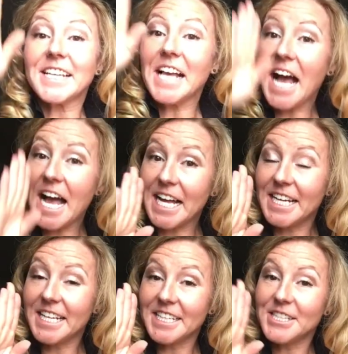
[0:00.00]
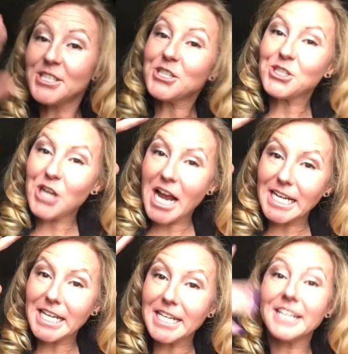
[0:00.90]
God
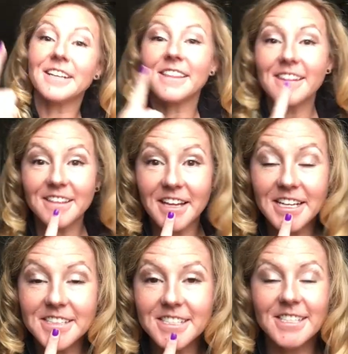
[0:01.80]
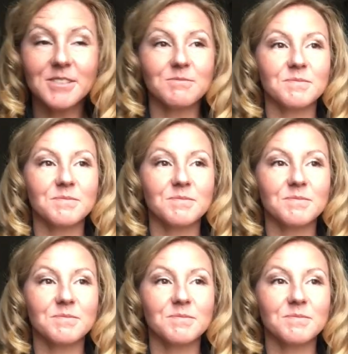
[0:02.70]
shining the light